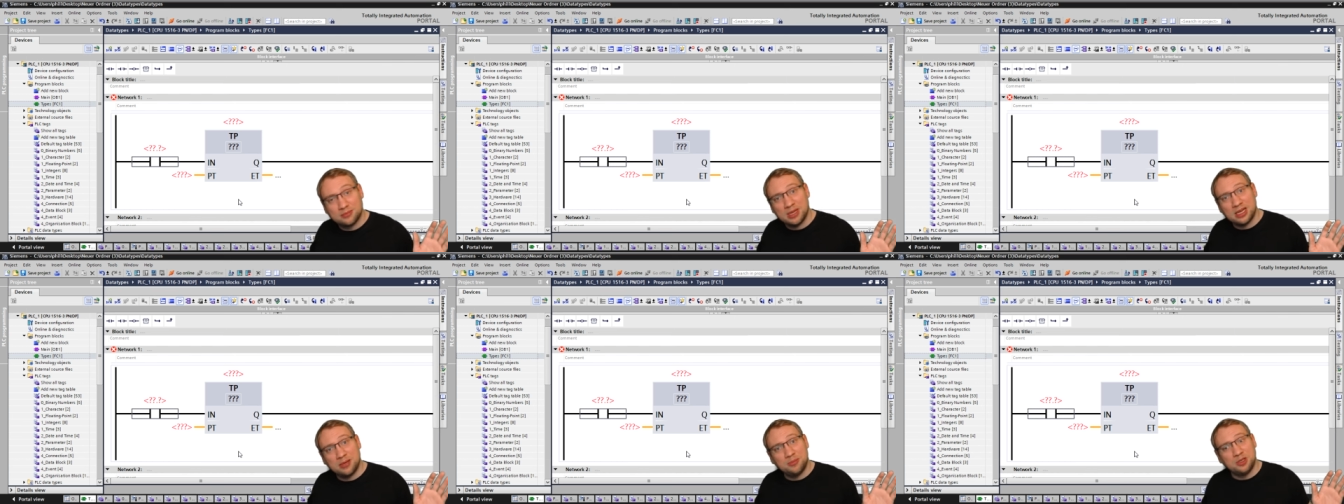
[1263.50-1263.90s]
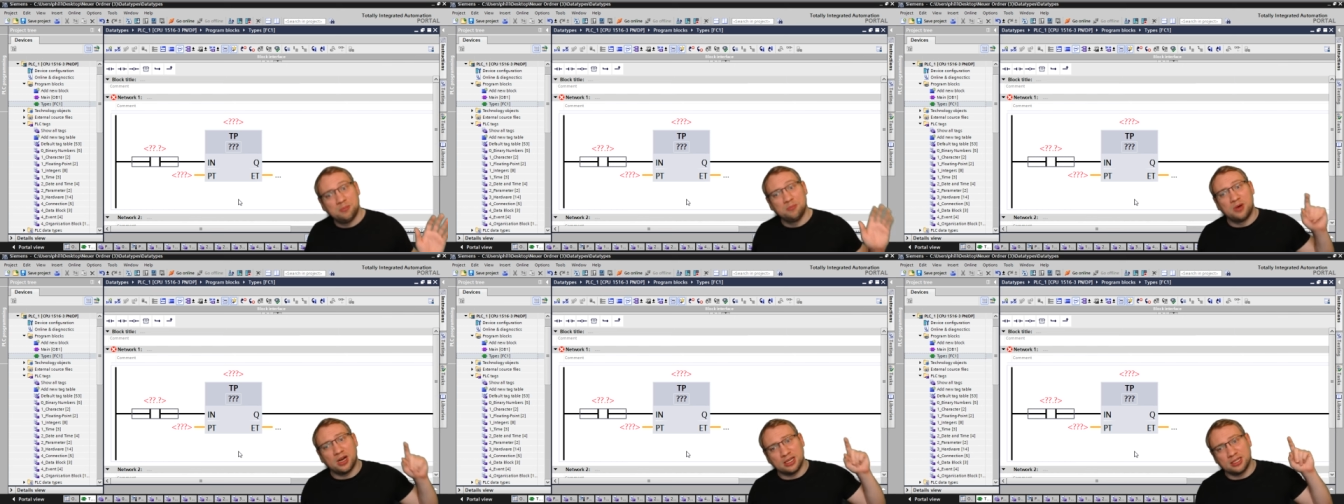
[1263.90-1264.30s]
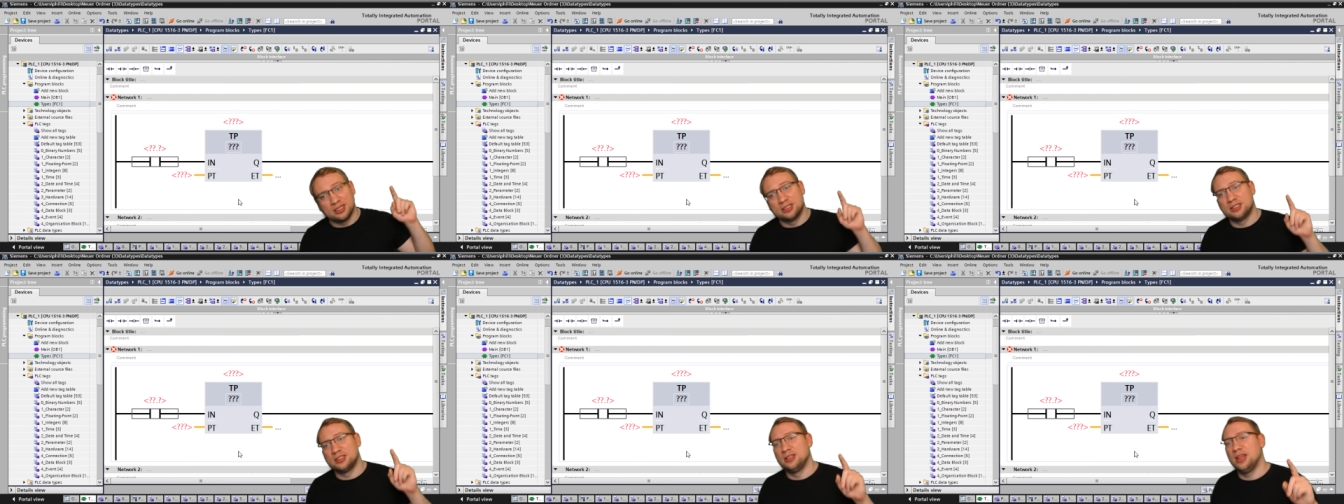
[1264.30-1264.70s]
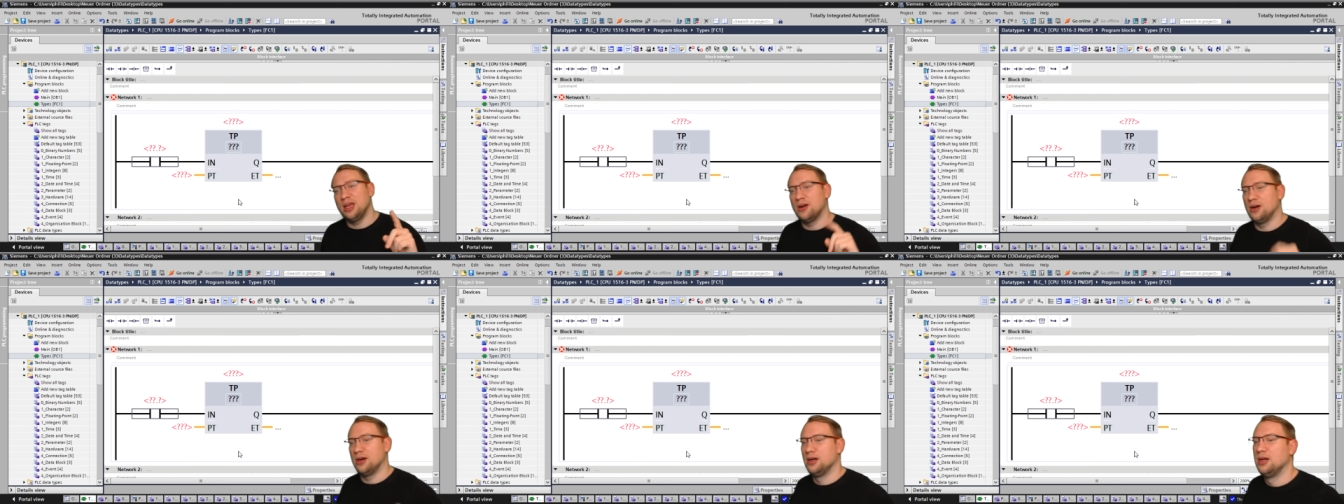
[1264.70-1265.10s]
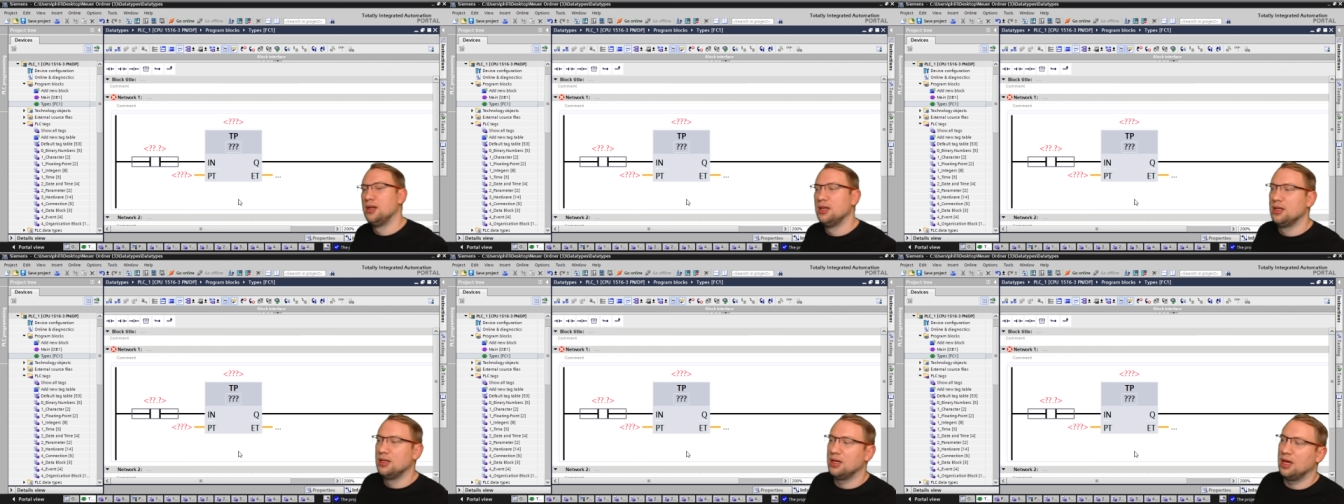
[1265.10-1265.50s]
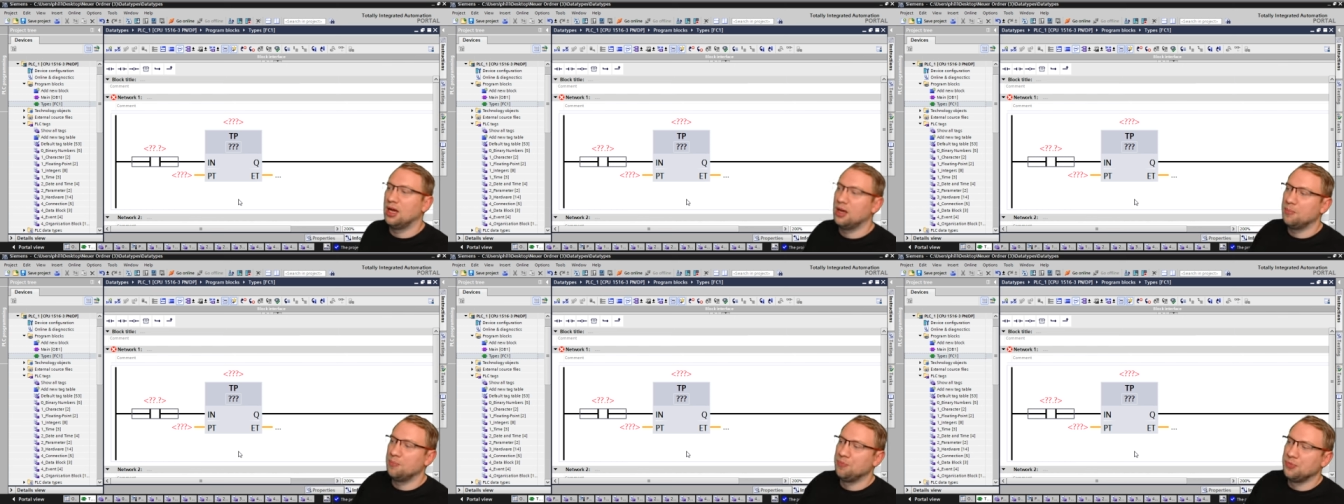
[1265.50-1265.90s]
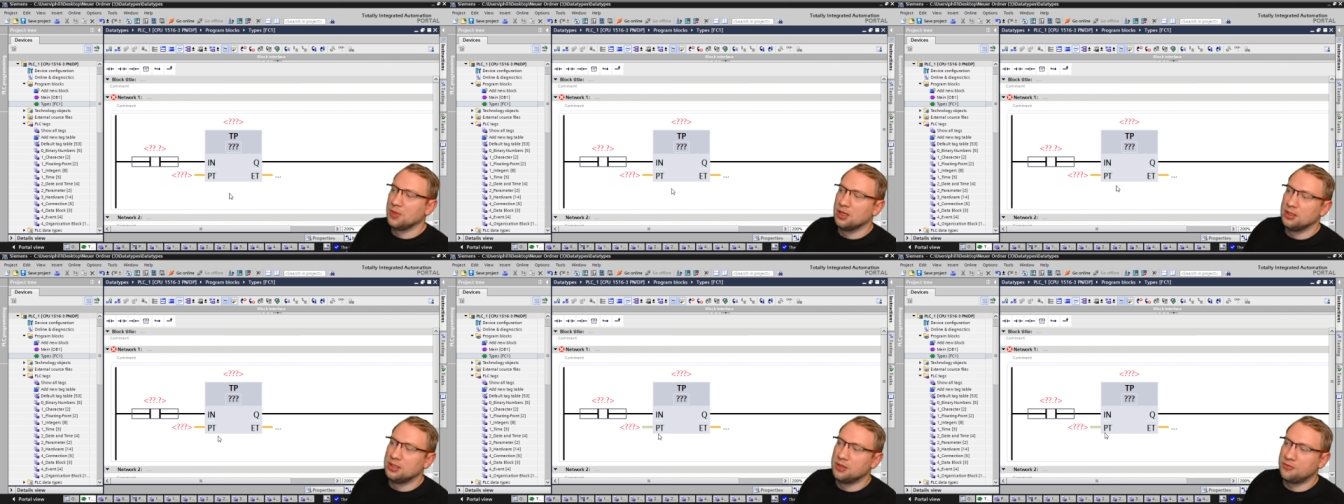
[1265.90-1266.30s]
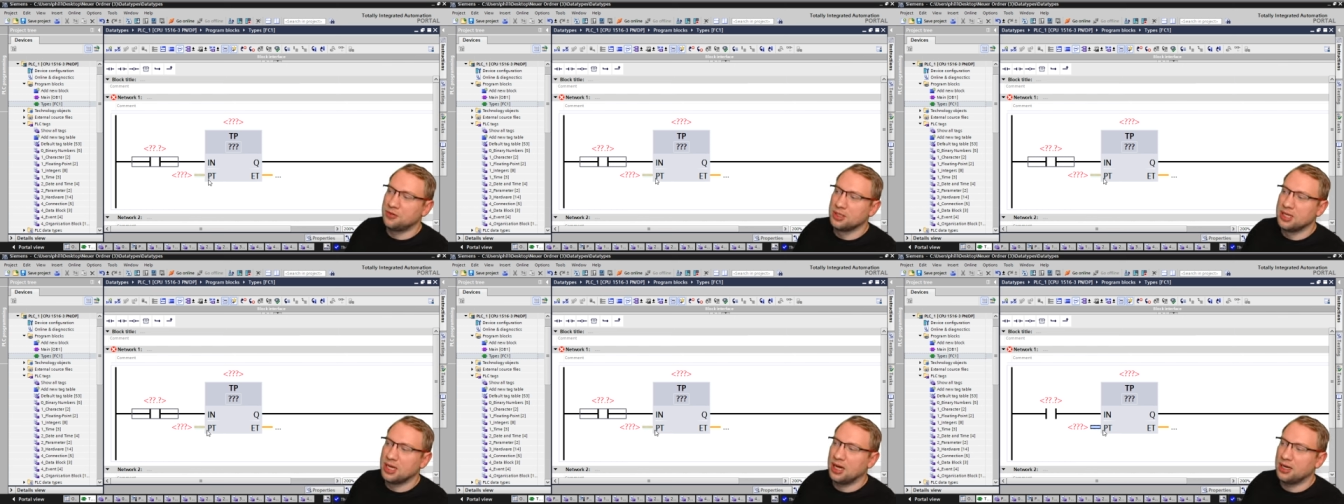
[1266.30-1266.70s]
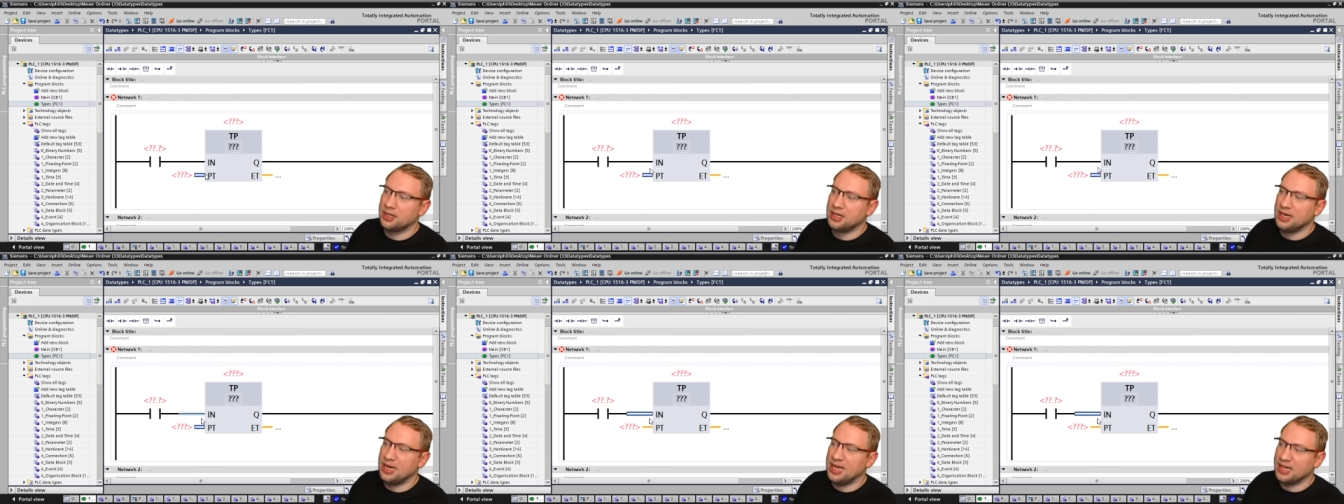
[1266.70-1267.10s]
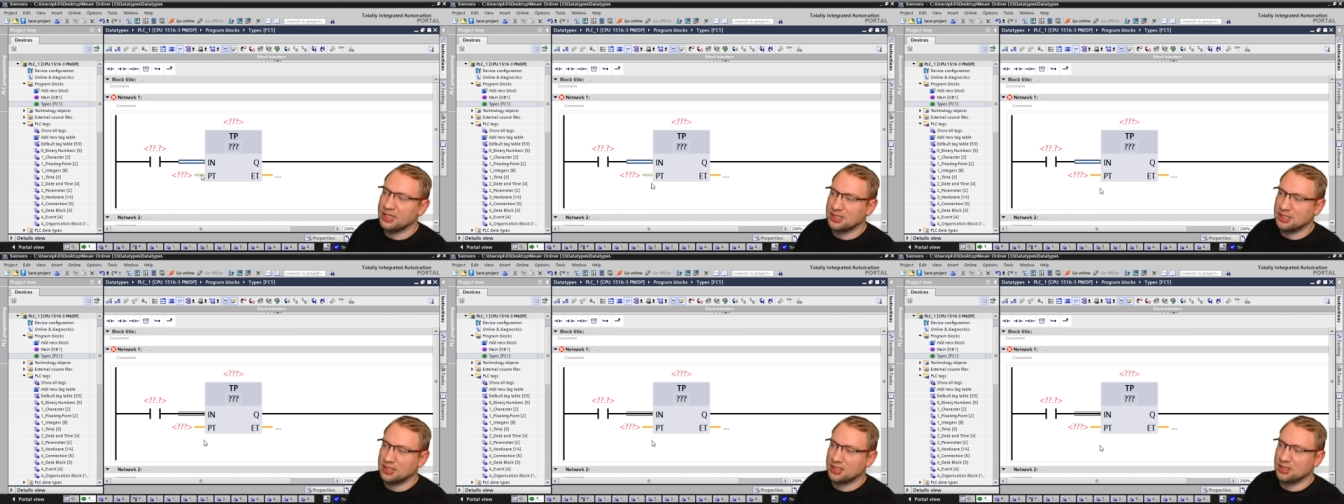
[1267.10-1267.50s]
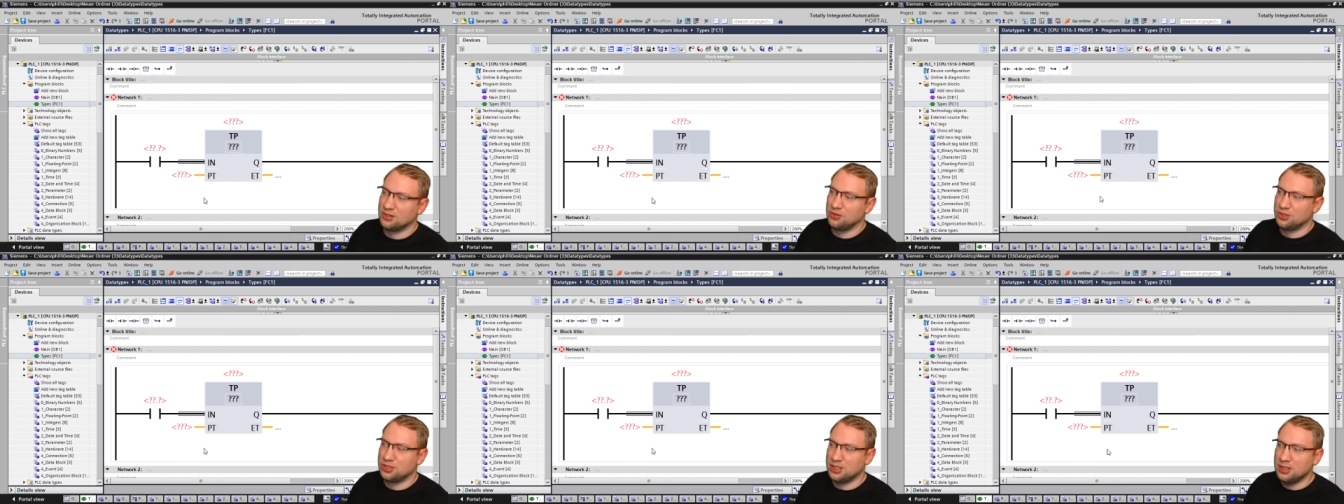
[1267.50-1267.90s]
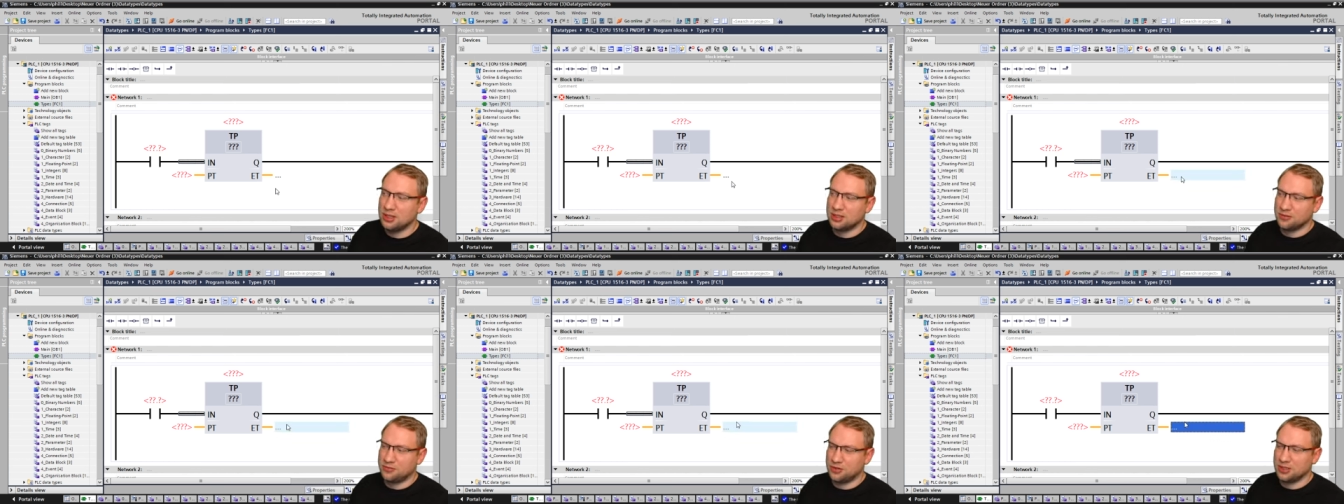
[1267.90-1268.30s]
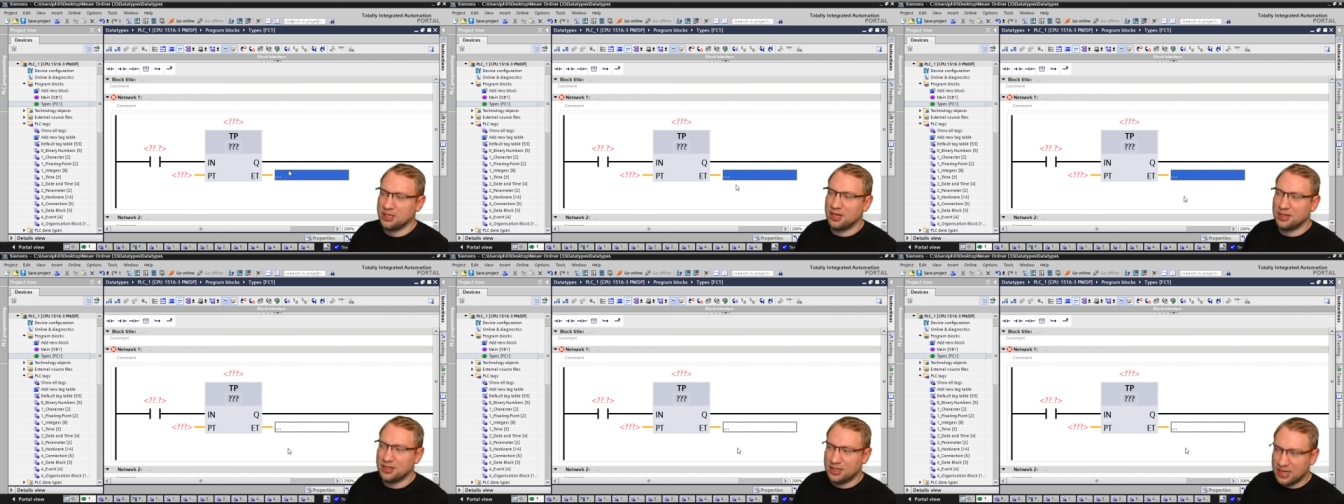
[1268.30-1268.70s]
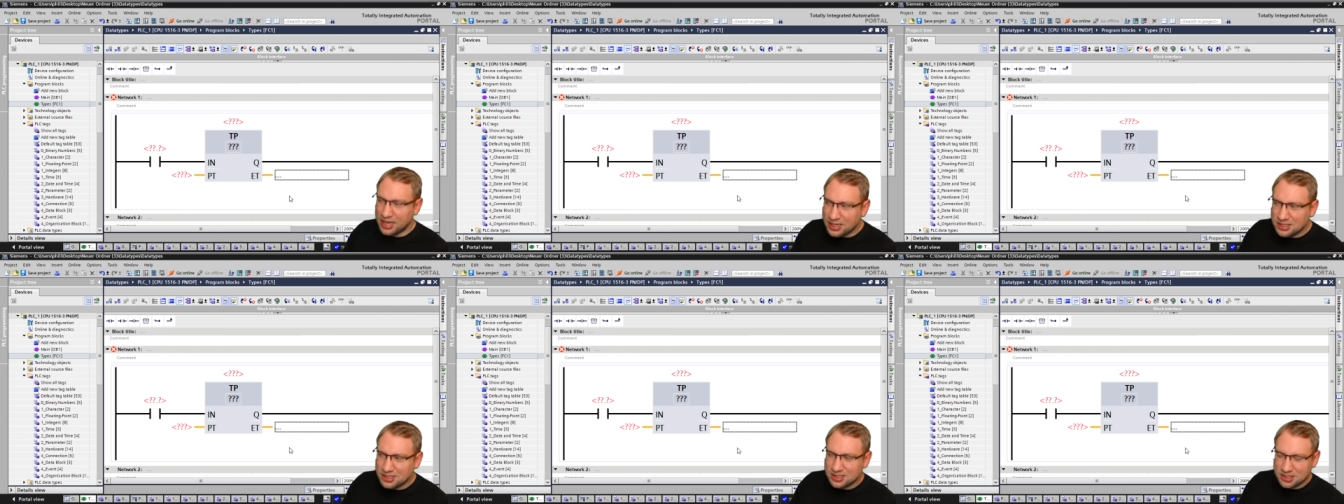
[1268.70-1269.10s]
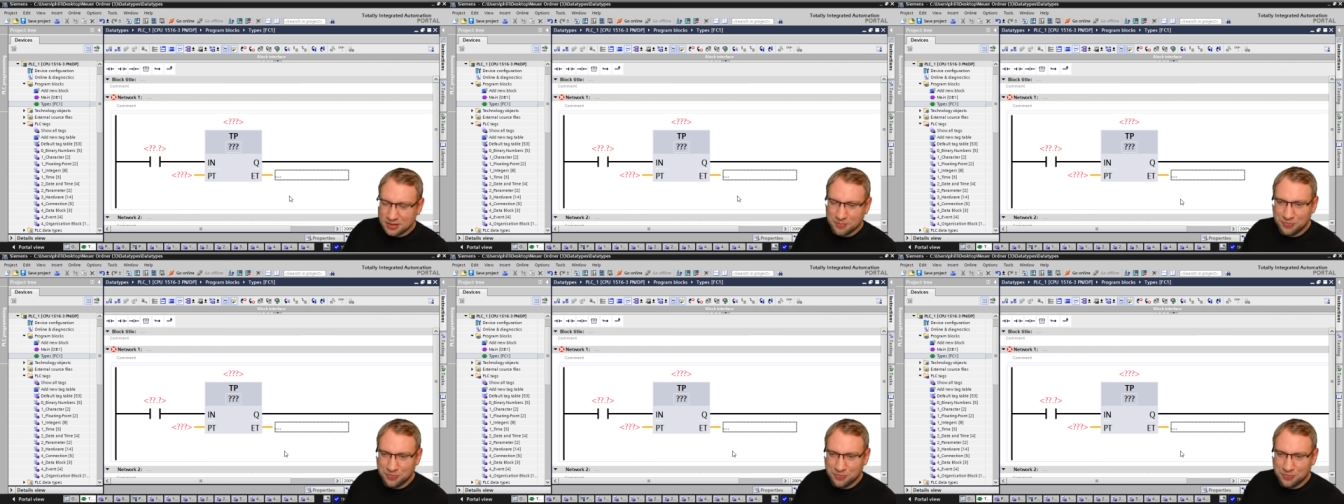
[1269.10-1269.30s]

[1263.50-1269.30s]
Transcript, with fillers: maybe, but it's there. Um, different colored legs. Do you see the different colored legs?